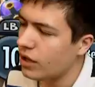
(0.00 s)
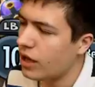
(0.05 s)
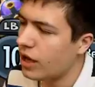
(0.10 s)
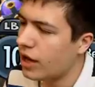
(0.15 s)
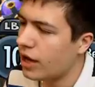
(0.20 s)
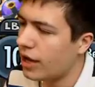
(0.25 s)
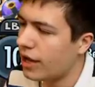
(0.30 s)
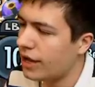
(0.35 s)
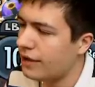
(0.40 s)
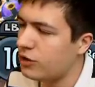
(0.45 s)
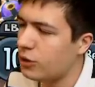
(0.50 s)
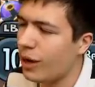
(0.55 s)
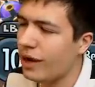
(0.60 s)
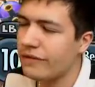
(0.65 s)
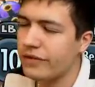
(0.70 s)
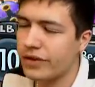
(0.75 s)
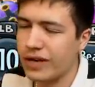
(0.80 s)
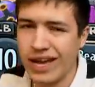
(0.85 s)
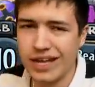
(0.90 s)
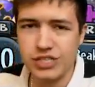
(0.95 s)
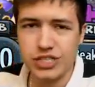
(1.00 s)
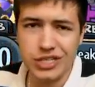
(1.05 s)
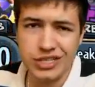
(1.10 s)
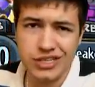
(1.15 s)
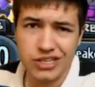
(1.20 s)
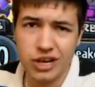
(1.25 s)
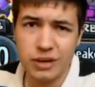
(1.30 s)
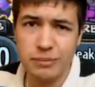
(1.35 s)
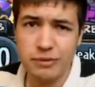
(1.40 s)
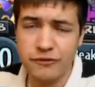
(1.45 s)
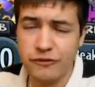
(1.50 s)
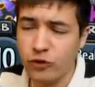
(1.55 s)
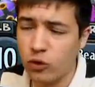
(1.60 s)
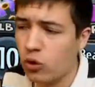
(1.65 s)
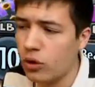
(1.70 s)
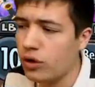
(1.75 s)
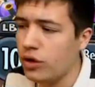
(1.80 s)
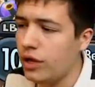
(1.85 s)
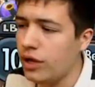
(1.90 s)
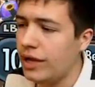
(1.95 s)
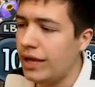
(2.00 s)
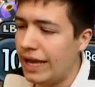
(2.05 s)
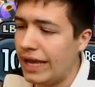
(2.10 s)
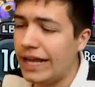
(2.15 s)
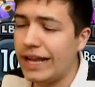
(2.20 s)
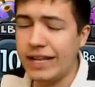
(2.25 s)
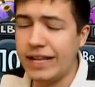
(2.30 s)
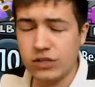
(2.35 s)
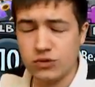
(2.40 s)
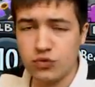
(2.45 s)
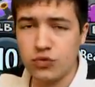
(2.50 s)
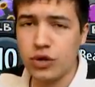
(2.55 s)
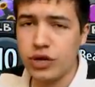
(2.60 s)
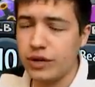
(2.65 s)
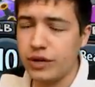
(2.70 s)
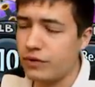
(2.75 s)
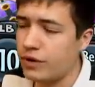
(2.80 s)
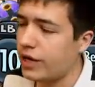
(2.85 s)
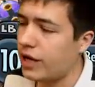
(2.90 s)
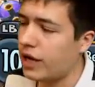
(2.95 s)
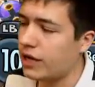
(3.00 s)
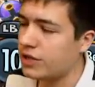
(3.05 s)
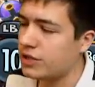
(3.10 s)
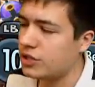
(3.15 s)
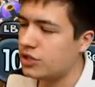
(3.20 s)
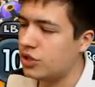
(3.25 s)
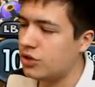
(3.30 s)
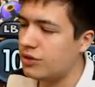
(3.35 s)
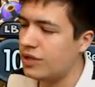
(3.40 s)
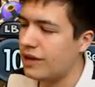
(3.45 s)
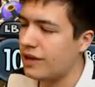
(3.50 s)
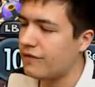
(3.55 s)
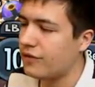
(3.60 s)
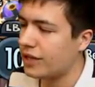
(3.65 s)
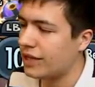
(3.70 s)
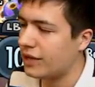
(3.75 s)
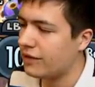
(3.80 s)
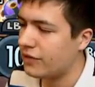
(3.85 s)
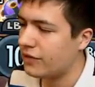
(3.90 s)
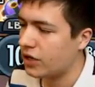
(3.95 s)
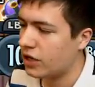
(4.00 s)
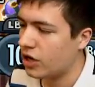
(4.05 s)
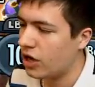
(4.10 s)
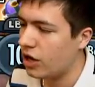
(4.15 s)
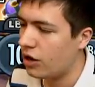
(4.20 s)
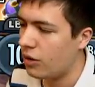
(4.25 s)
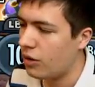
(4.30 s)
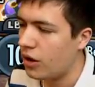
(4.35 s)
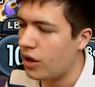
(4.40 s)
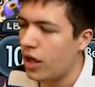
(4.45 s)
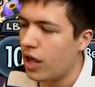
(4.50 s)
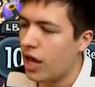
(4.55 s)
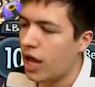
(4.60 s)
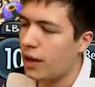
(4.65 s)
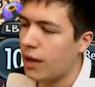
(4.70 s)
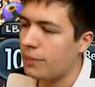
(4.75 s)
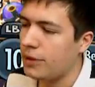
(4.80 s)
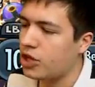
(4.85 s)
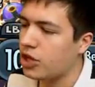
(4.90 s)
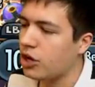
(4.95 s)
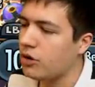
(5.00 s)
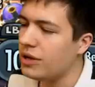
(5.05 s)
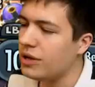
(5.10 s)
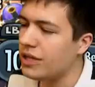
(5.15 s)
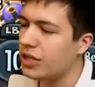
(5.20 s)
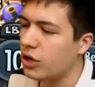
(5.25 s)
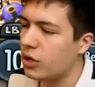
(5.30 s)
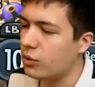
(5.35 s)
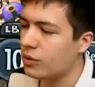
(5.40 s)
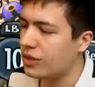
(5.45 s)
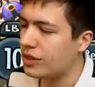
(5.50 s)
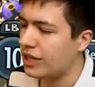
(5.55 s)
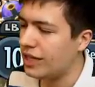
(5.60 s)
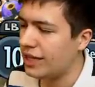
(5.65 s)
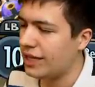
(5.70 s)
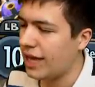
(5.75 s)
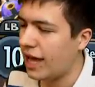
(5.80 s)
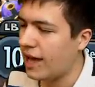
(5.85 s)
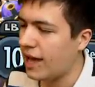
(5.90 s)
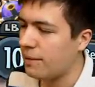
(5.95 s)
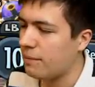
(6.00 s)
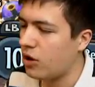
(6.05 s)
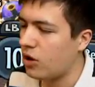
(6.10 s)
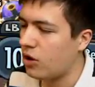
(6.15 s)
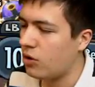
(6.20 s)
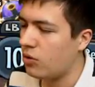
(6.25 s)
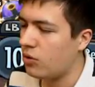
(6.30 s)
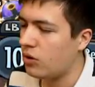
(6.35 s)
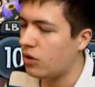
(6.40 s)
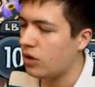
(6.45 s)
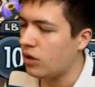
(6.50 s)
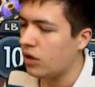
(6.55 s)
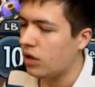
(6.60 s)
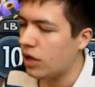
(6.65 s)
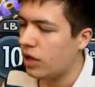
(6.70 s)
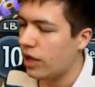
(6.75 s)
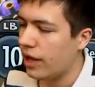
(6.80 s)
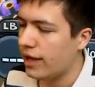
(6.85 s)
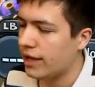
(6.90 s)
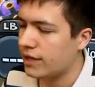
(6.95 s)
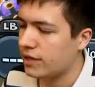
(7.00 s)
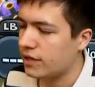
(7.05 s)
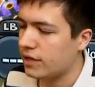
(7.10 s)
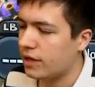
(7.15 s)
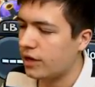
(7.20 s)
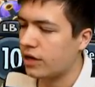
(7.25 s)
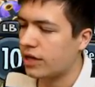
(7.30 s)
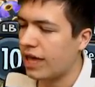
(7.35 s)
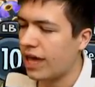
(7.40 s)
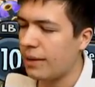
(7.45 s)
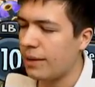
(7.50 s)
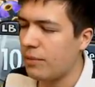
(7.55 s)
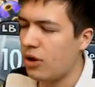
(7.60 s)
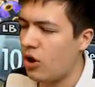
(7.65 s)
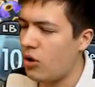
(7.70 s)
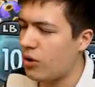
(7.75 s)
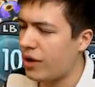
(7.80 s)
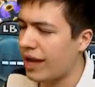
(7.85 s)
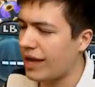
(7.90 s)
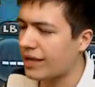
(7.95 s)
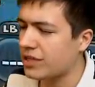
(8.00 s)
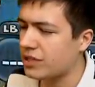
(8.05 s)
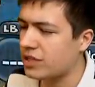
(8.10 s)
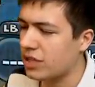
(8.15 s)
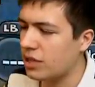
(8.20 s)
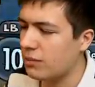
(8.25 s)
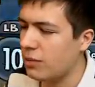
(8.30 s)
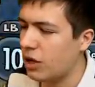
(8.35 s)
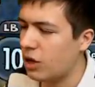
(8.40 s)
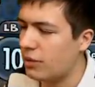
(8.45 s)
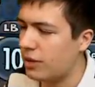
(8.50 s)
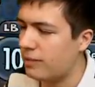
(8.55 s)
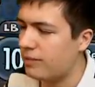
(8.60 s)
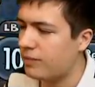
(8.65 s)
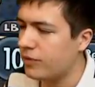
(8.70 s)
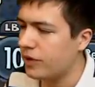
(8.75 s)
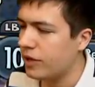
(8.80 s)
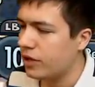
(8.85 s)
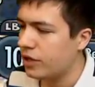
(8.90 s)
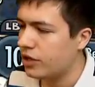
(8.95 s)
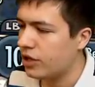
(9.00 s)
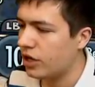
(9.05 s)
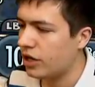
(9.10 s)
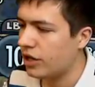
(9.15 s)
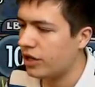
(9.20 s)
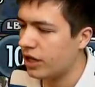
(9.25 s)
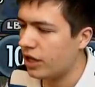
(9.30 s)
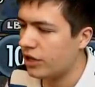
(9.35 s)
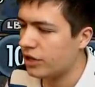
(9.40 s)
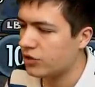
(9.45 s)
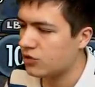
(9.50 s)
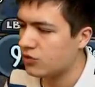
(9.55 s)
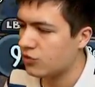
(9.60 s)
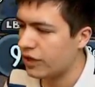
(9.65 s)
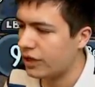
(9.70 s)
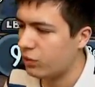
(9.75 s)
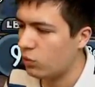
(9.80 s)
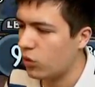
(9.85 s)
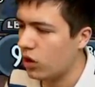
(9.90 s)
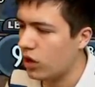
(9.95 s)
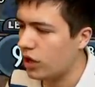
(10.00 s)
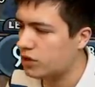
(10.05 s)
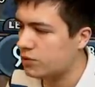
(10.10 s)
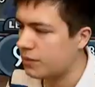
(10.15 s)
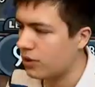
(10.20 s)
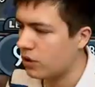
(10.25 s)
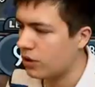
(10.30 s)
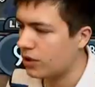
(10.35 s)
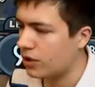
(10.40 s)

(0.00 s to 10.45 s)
If you haven't actually done it before, it is really, really hard to do. Definitely give it a go. But you can only do it with the camo cactus at the moment. None of the others really work, to be